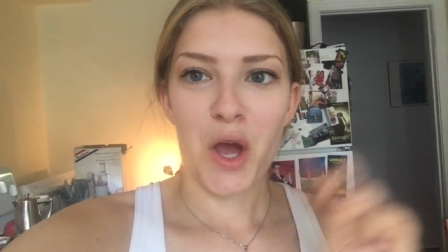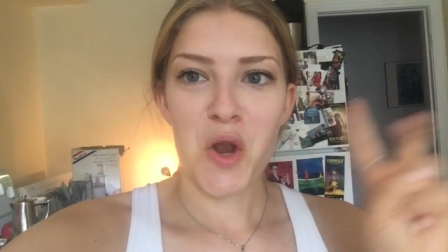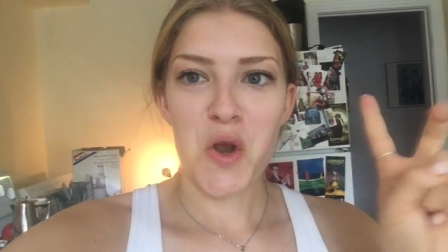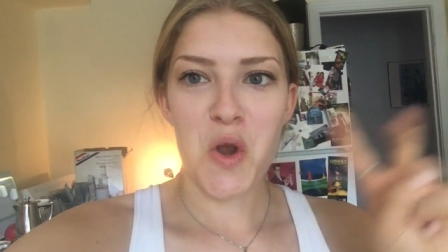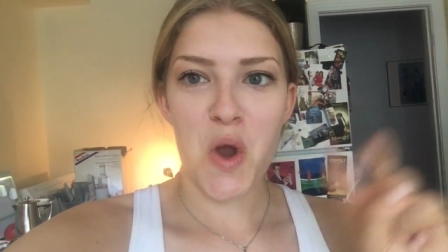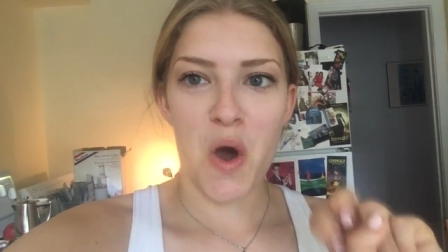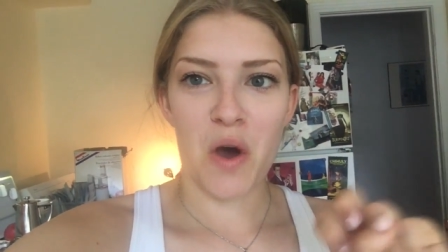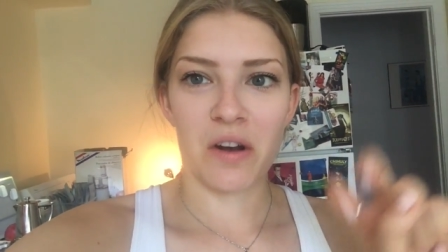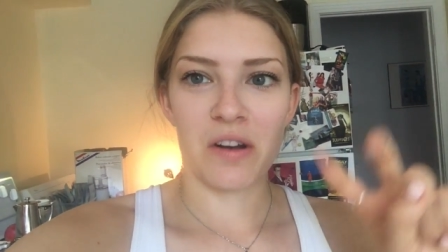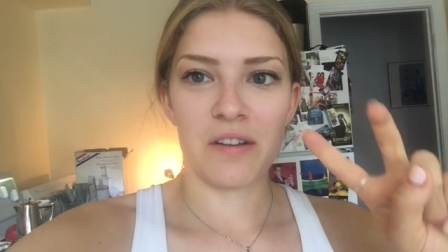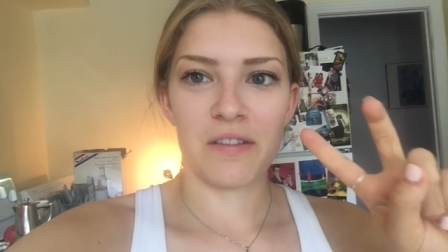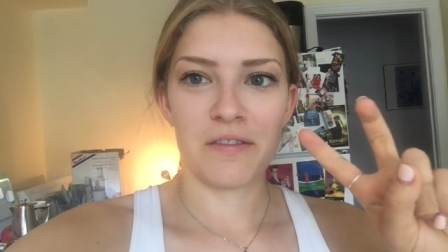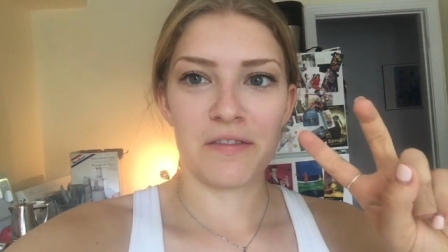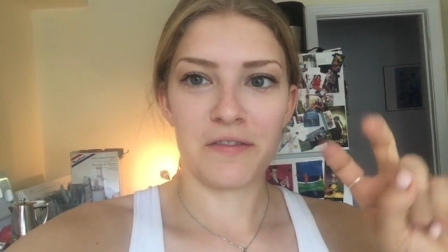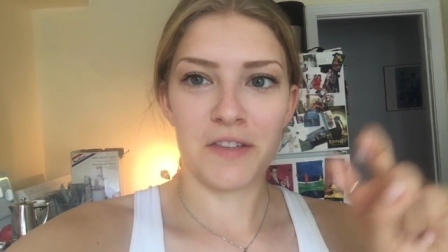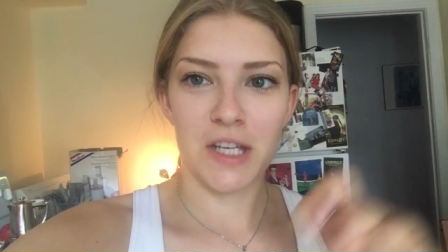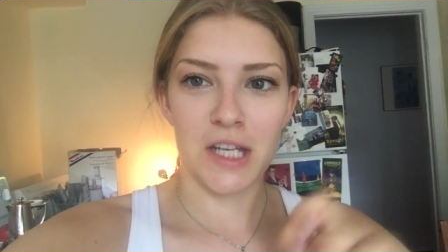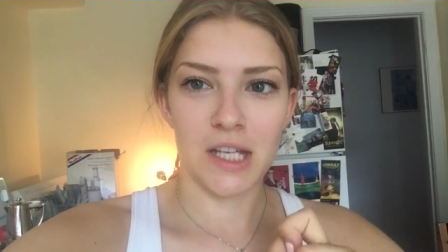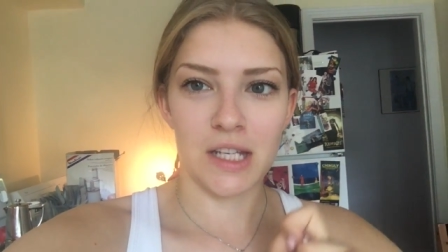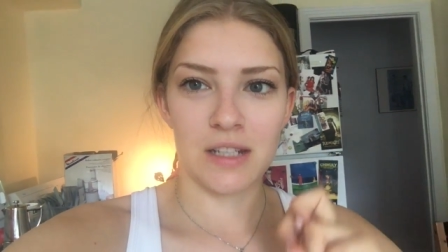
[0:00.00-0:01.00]

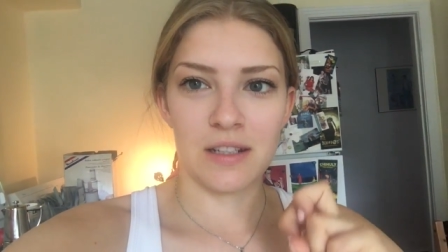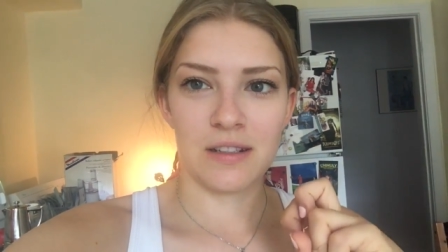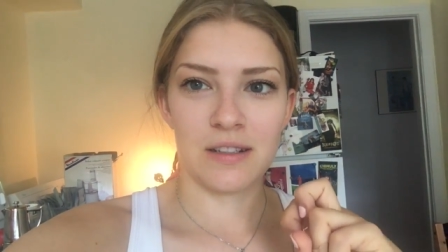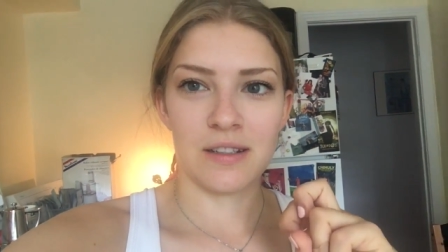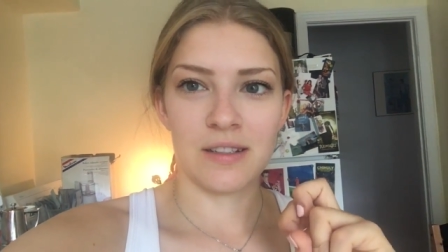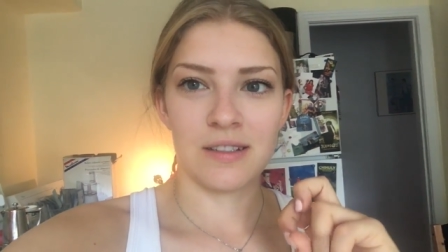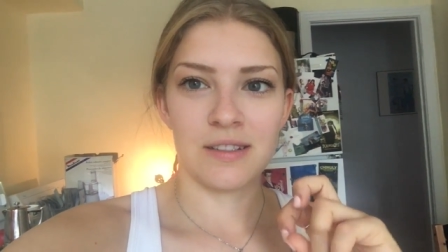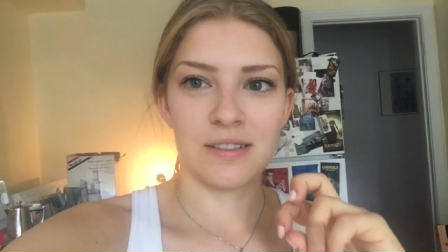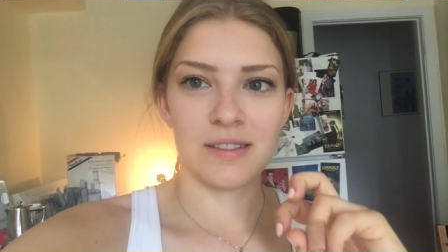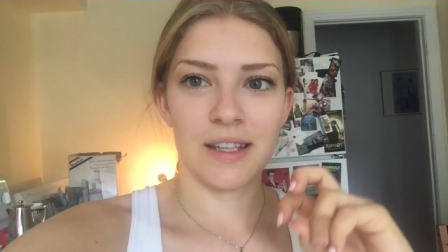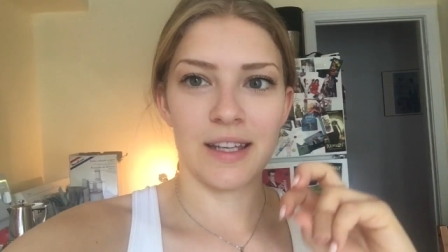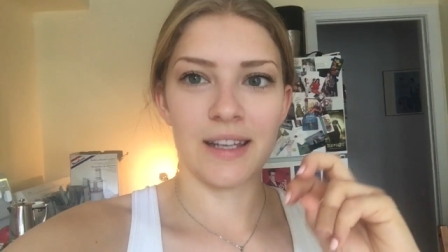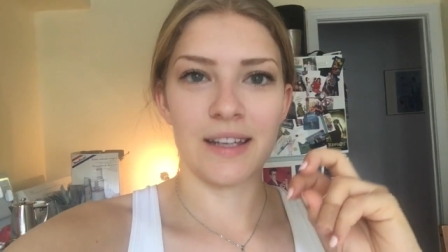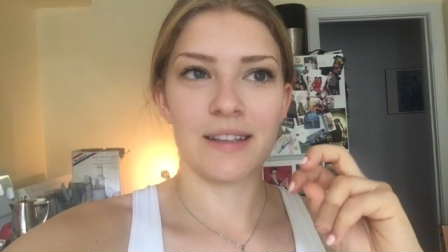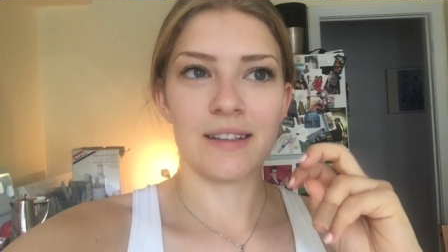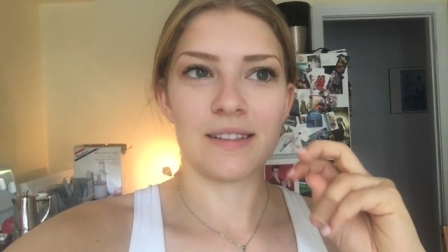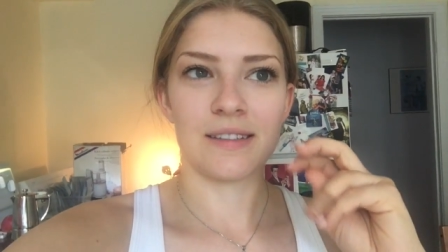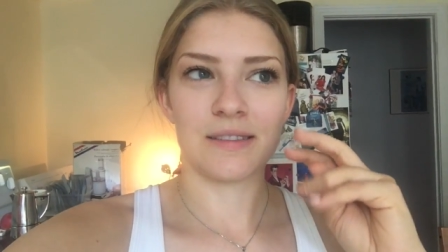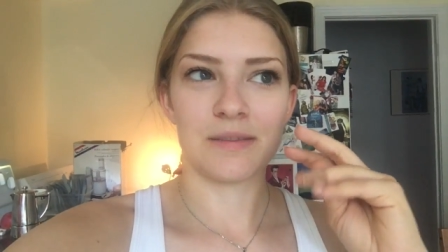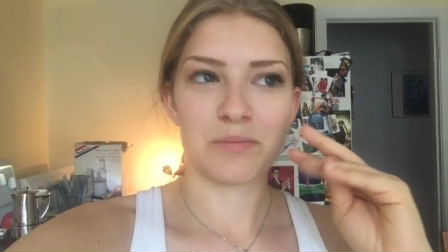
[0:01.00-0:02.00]
non-vegan like
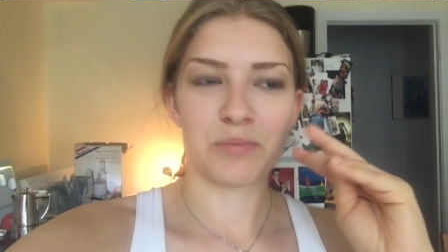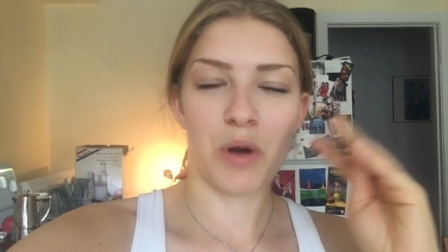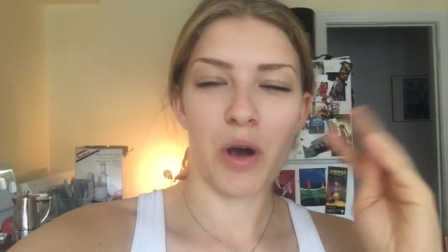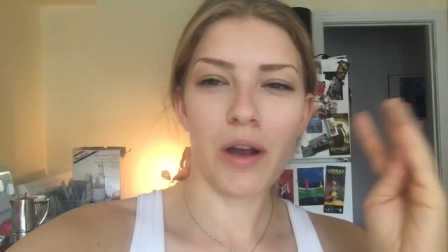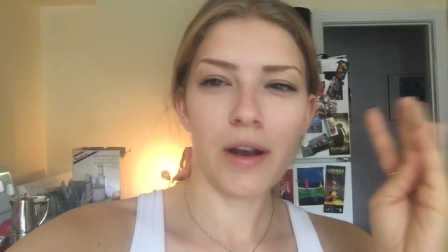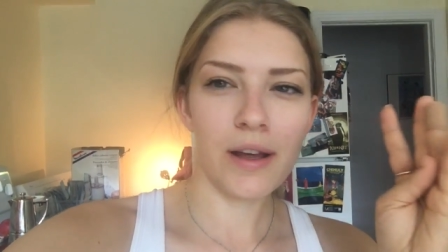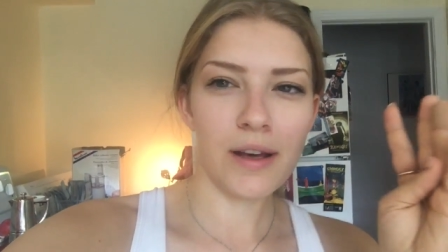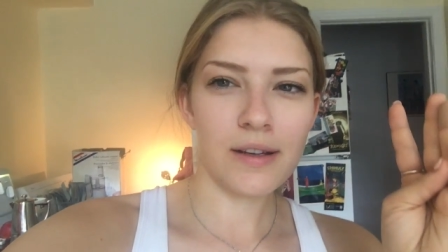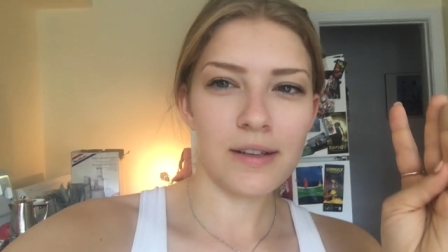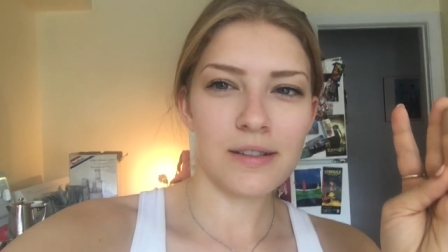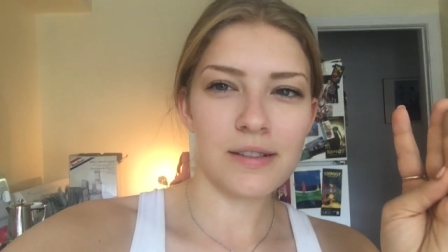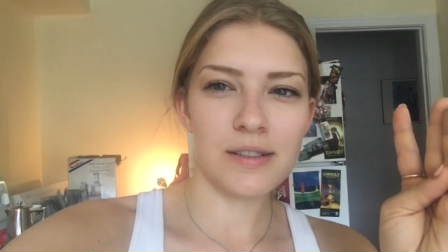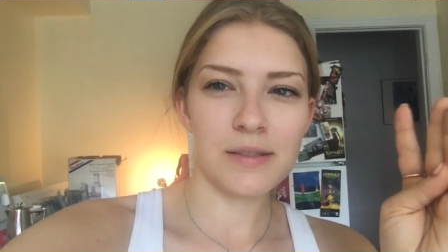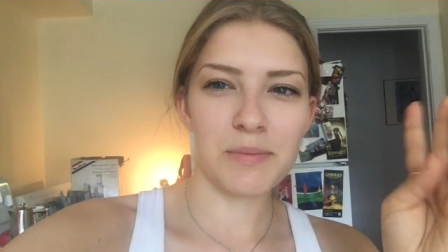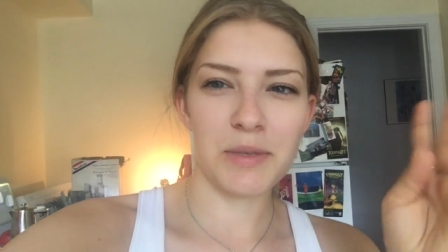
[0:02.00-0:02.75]
products